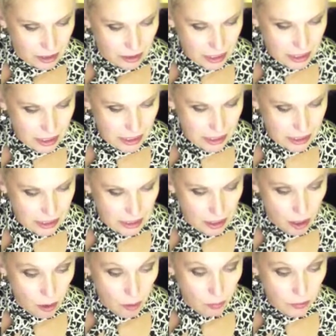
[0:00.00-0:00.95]
Let's see.
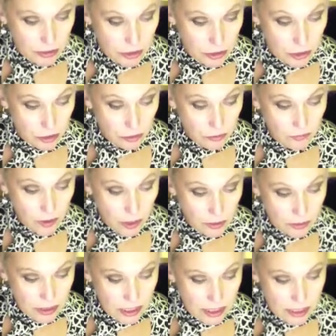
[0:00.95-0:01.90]
With 2
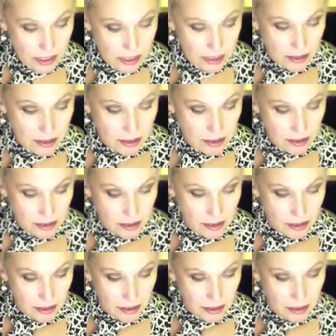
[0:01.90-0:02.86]
votes,
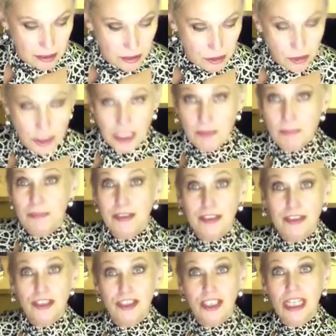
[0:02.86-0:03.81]
Cheap
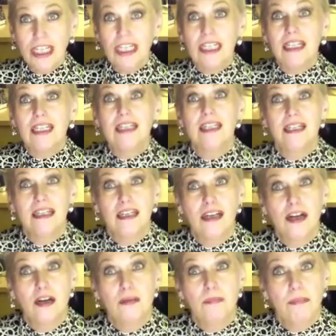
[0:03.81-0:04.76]
and Chic
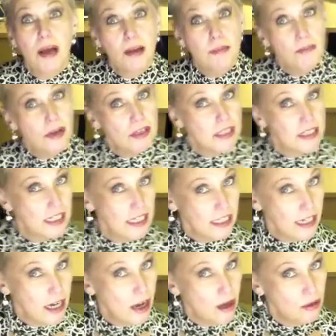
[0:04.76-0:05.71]
by
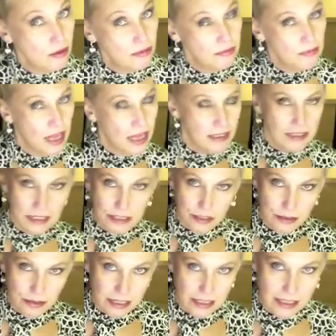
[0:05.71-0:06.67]
Moschino. That's
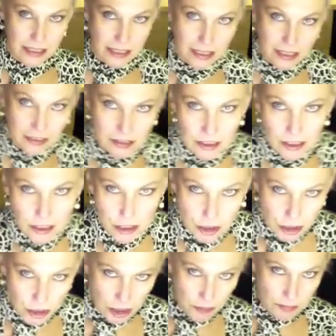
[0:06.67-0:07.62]
interesting.
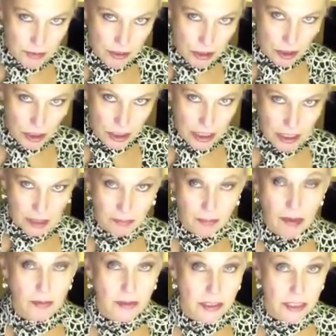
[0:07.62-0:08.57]
Cheap and Chic
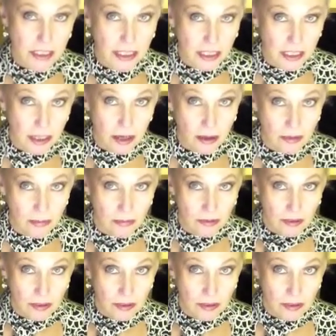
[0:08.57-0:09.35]
by Moschino.